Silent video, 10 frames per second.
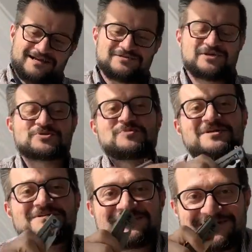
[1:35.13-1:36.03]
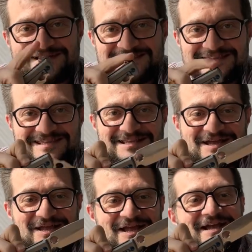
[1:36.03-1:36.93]
this one.
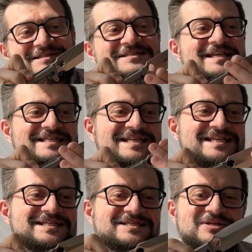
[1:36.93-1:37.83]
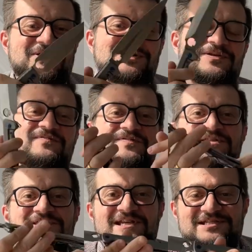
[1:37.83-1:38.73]
This is the
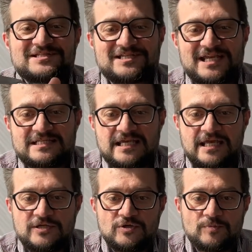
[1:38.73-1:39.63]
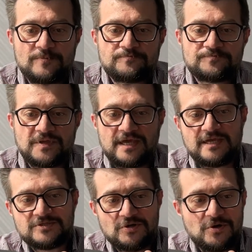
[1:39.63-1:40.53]
Vendetta Titanium.
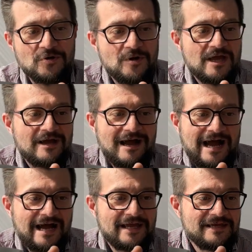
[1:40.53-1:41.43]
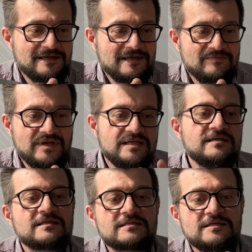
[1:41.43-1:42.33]
Okay, so I
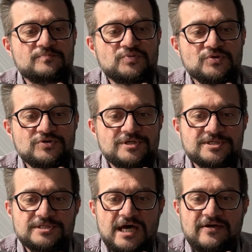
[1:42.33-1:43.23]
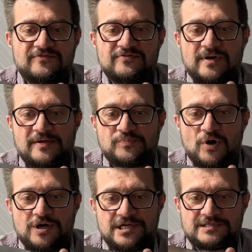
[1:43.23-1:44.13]
immediately put this knife in my
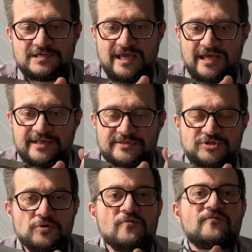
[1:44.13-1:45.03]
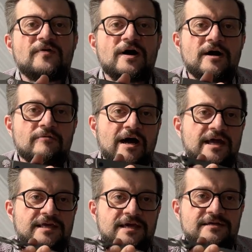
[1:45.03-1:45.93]
pocket and so far
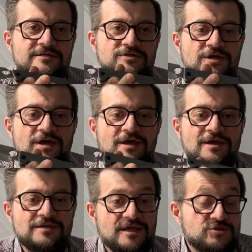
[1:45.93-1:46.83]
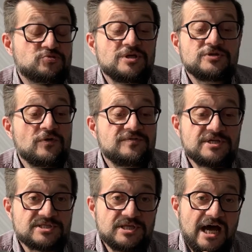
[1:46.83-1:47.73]
I cannot get rid of
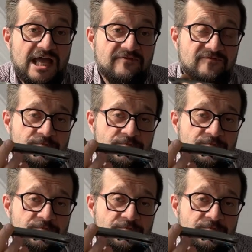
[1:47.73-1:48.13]
this knife.